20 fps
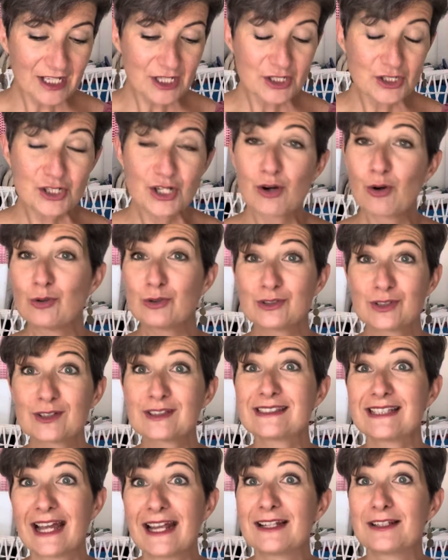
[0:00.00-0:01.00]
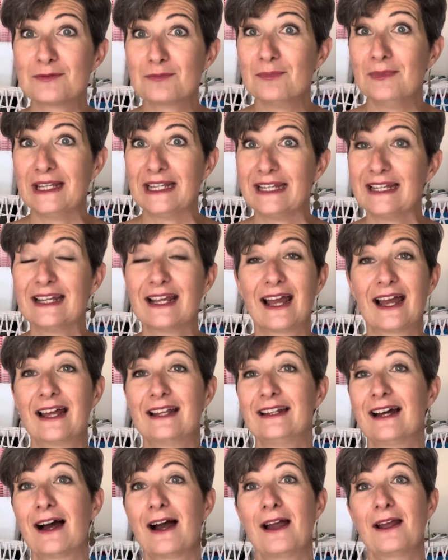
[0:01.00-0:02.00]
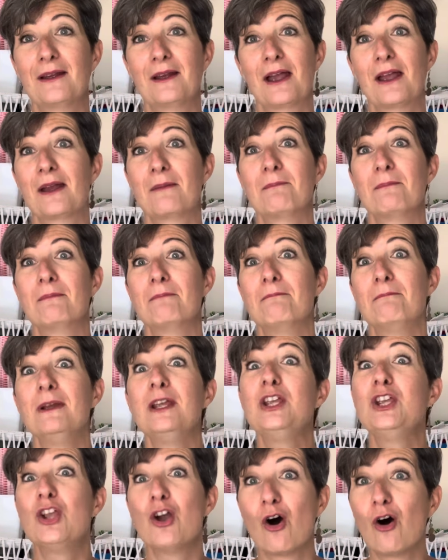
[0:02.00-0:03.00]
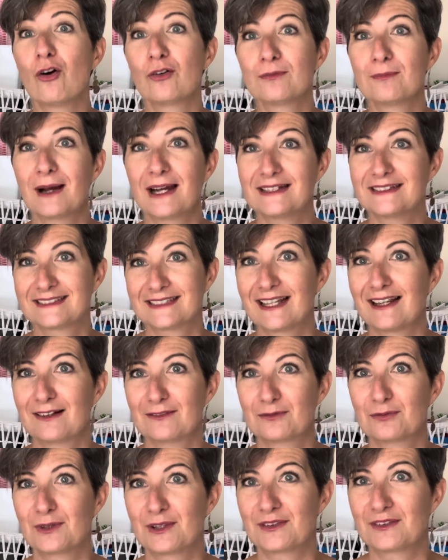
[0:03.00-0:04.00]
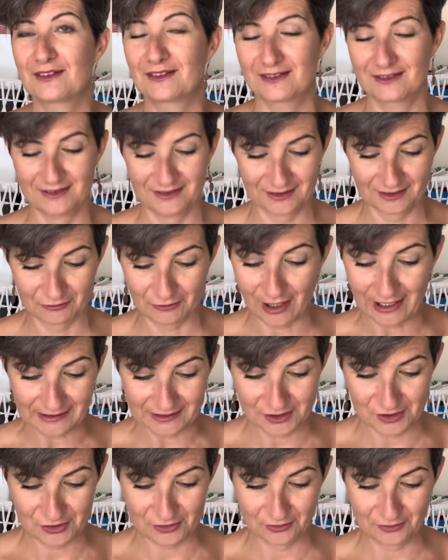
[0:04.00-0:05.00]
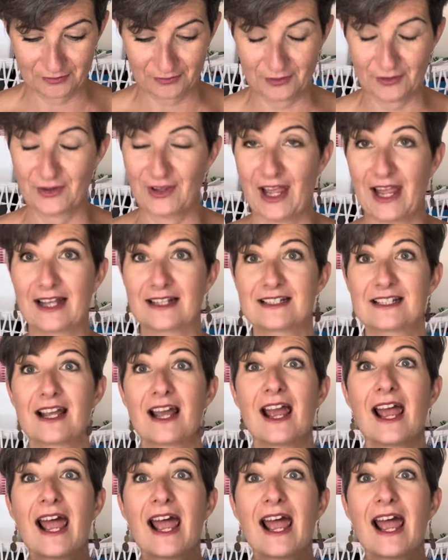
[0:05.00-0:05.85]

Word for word: She also sent me, and I am beyond myself with uh, gratitude for that,